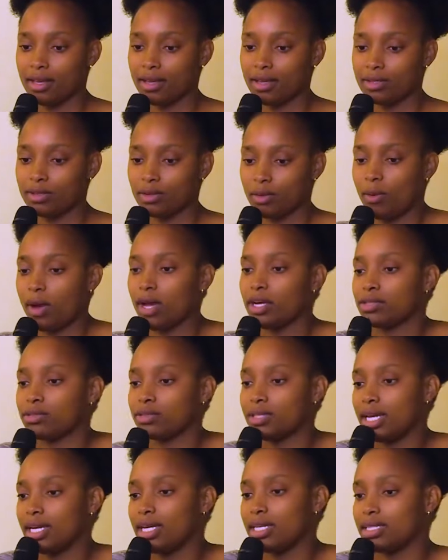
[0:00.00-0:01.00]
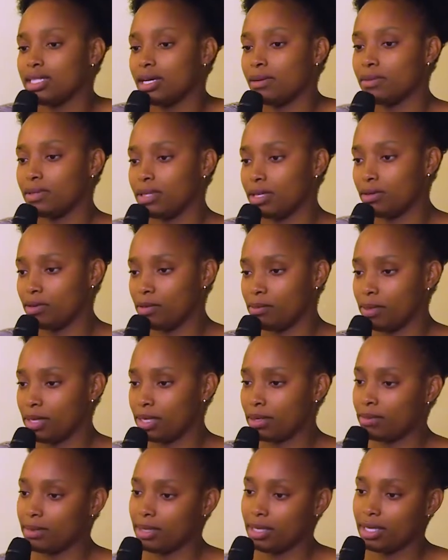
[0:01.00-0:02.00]
So why should I eat something that will
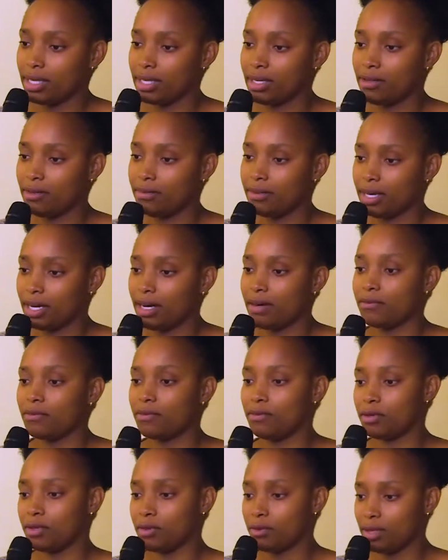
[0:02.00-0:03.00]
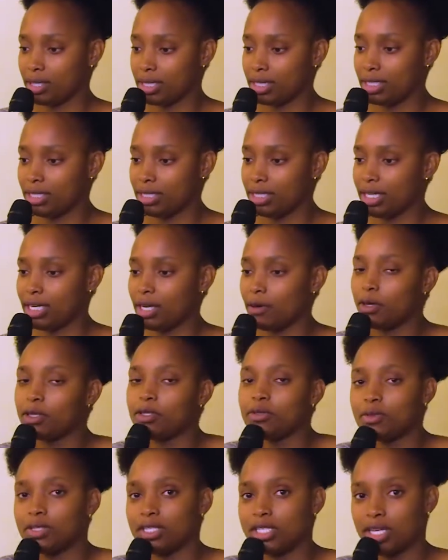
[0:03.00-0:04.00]
make me become full quickly and I
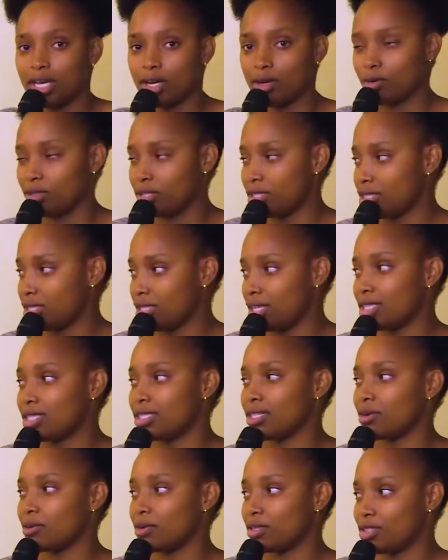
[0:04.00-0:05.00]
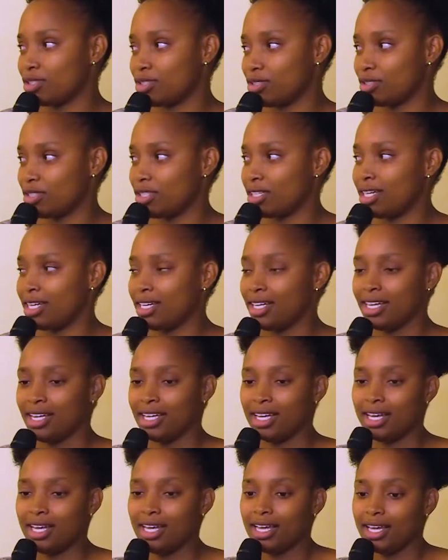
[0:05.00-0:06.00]
want to eat a lot? That's the question.
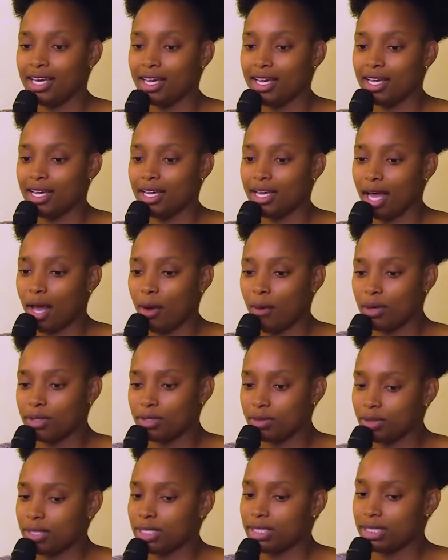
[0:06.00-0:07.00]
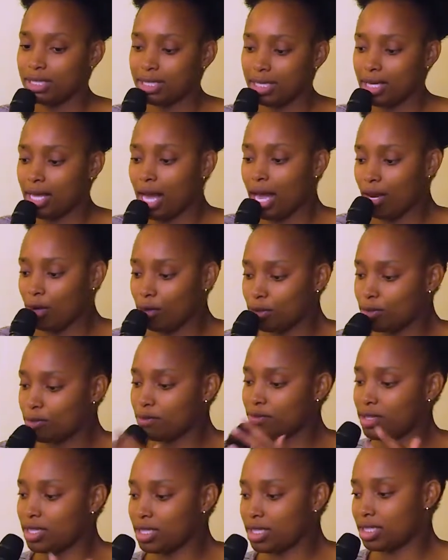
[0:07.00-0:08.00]
I want to eat a lot of
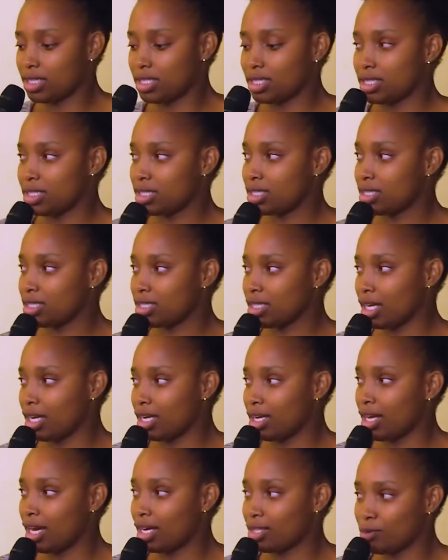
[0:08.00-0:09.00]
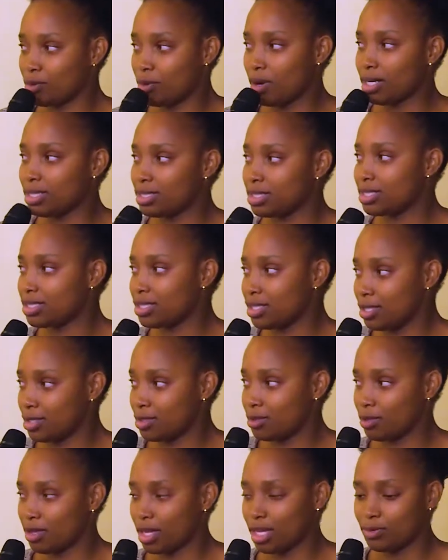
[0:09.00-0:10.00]
things at once
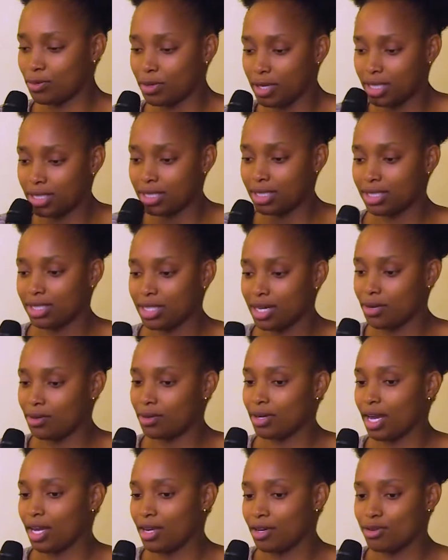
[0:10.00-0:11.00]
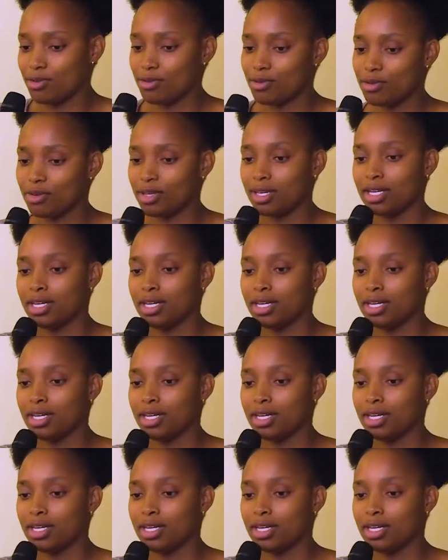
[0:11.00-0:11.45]
so that when I sit down, I know